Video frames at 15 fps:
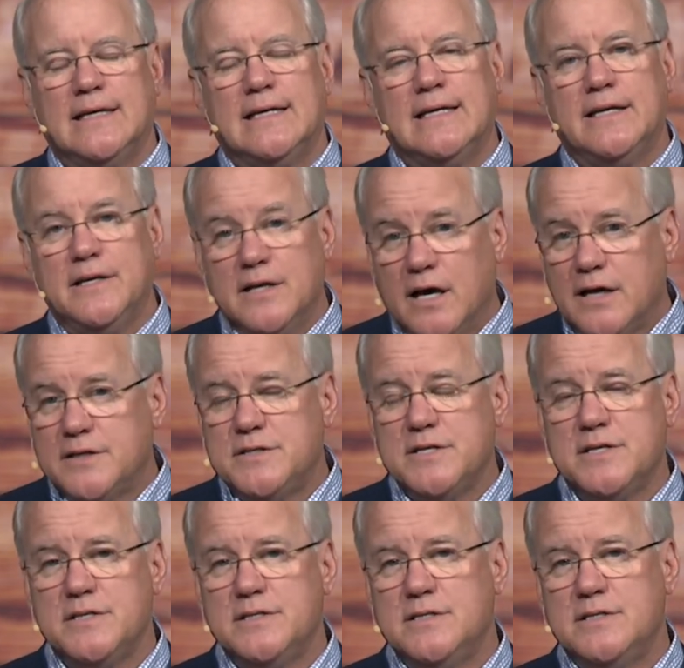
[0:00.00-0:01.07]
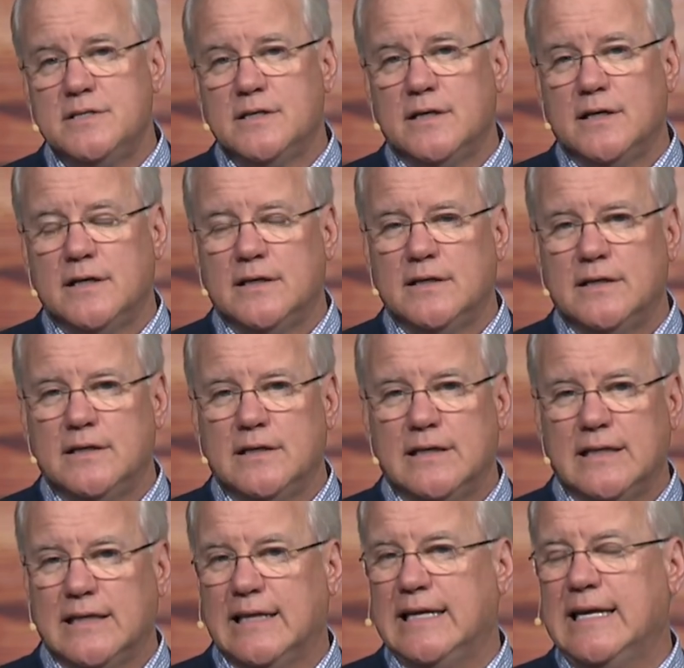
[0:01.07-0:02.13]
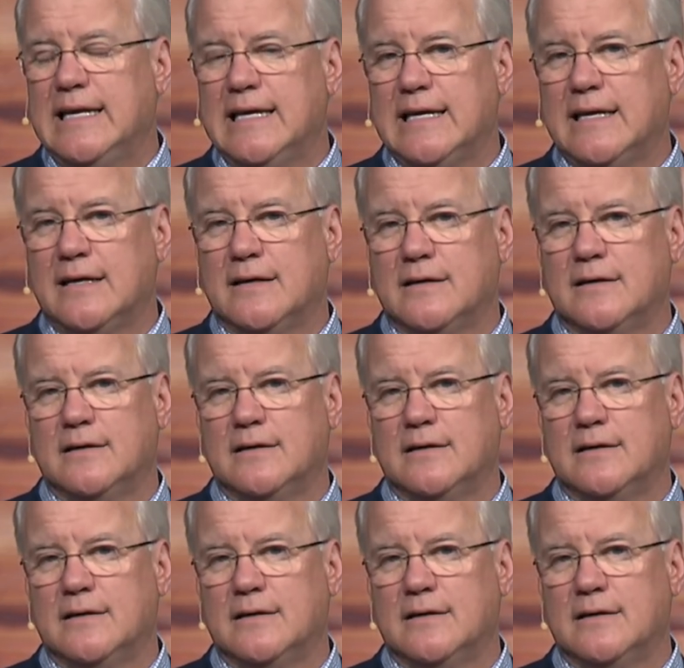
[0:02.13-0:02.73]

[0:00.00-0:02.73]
In nudges, in leading,